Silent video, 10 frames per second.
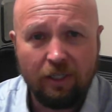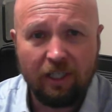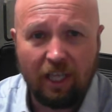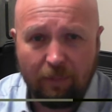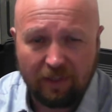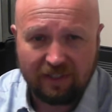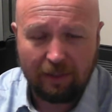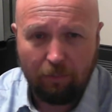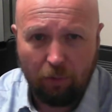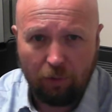Keep it
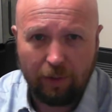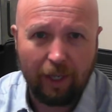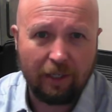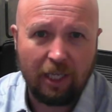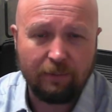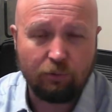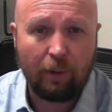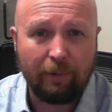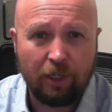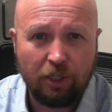simple, and that keeps
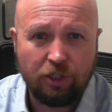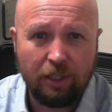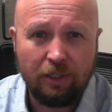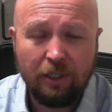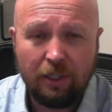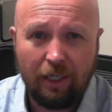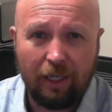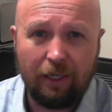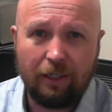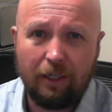repetition
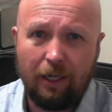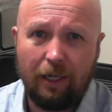eh,